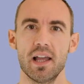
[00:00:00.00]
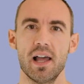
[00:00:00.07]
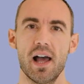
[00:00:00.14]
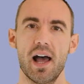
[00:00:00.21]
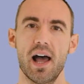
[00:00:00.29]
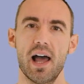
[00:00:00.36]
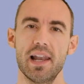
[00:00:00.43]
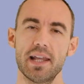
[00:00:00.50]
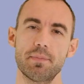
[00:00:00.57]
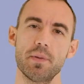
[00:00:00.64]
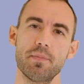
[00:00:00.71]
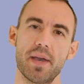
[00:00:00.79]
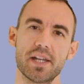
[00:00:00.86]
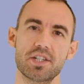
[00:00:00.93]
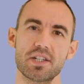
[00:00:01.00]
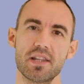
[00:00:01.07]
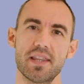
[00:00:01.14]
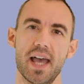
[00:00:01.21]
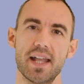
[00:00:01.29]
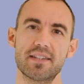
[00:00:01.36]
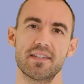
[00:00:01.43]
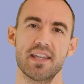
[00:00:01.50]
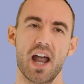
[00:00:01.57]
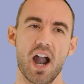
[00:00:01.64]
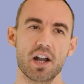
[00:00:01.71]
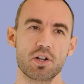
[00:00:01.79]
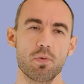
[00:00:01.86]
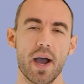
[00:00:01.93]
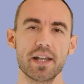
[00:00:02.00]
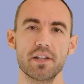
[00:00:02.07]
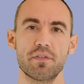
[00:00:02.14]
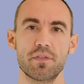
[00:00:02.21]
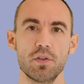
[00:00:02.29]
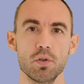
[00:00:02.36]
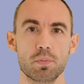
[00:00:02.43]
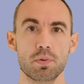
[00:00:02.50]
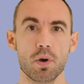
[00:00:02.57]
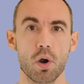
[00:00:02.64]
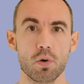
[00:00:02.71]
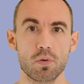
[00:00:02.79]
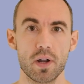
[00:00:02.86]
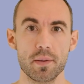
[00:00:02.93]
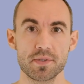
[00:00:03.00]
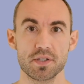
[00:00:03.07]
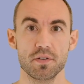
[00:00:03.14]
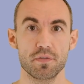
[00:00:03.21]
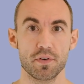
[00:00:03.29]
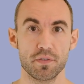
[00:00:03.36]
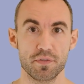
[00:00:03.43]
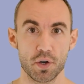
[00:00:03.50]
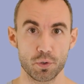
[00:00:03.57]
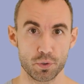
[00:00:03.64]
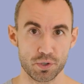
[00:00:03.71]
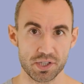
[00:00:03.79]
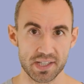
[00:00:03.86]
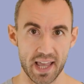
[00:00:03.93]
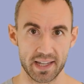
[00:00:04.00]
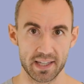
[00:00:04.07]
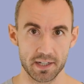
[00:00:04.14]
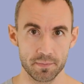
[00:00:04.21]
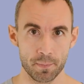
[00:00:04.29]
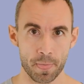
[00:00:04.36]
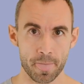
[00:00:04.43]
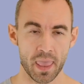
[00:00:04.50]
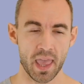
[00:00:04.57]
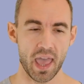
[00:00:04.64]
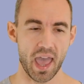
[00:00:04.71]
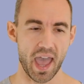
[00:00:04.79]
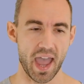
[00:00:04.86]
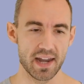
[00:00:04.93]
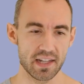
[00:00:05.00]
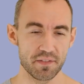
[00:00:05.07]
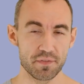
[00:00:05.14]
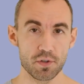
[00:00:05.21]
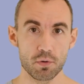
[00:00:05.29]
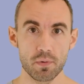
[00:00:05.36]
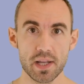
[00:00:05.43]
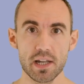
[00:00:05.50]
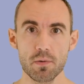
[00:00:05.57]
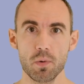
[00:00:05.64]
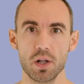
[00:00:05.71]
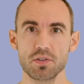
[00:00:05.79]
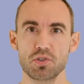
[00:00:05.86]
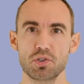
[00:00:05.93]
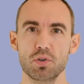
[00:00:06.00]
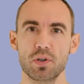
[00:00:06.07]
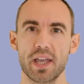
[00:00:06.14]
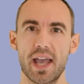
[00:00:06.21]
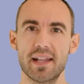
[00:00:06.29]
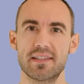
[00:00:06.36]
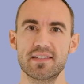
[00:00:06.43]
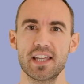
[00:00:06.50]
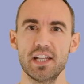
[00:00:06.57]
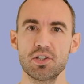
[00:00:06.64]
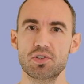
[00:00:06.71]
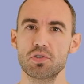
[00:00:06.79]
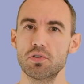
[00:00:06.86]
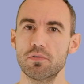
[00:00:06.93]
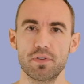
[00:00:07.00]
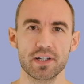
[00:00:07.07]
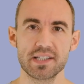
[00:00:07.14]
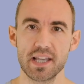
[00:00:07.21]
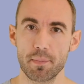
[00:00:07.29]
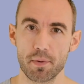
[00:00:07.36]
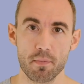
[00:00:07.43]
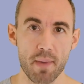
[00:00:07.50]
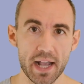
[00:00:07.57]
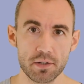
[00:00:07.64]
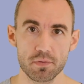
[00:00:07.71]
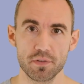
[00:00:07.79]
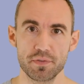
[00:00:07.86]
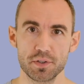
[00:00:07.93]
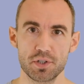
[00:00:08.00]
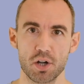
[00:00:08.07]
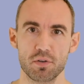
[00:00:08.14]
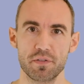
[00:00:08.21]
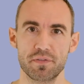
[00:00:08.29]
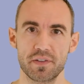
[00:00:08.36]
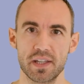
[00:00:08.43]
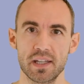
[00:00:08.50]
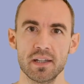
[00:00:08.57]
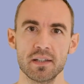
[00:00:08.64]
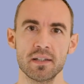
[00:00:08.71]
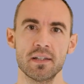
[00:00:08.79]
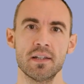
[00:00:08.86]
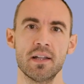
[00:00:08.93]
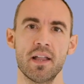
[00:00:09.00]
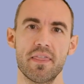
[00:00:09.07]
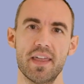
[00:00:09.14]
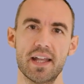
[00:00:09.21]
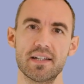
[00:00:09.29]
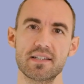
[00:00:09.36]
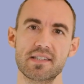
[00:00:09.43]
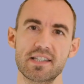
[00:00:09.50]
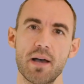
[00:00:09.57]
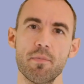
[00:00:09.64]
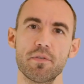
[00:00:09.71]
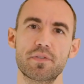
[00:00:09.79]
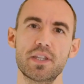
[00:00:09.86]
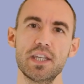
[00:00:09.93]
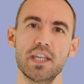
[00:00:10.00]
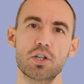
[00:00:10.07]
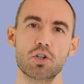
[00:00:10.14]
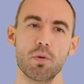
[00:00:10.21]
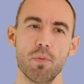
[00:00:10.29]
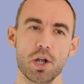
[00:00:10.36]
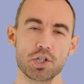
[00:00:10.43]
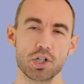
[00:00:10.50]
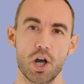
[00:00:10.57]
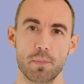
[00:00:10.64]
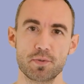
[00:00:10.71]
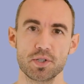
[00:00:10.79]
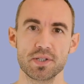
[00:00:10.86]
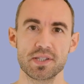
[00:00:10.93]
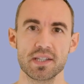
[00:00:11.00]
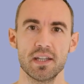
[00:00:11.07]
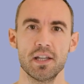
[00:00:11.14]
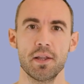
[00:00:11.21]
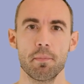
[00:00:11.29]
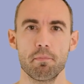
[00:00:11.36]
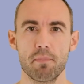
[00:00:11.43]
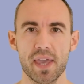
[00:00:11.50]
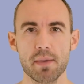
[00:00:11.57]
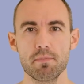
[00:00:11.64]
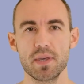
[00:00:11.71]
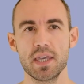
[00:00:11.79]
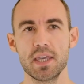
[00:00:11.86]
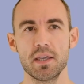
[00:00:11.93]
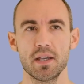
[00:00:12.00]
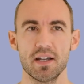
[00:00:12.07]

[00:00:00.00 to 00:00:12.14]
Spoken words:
let me mention that there are quite a few programs for focus stacking. And if you really want to get into, for example, macro photography, then some of the commercial options may be